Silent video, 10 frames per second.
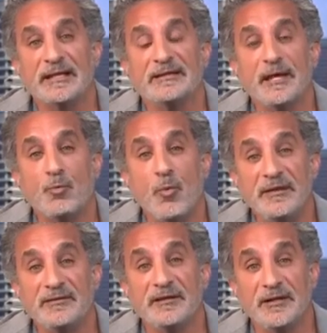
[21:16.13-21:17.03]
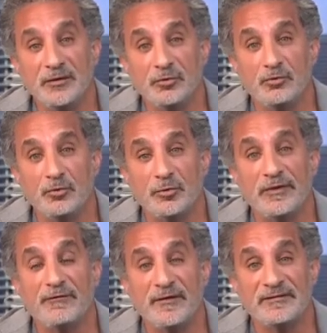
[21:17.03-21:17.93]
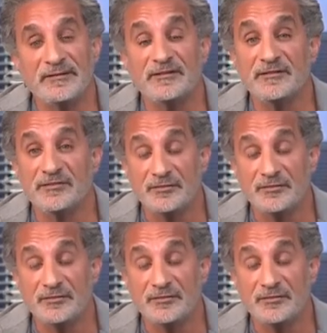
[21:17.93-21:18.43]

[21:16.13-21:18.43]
they went into the fence that is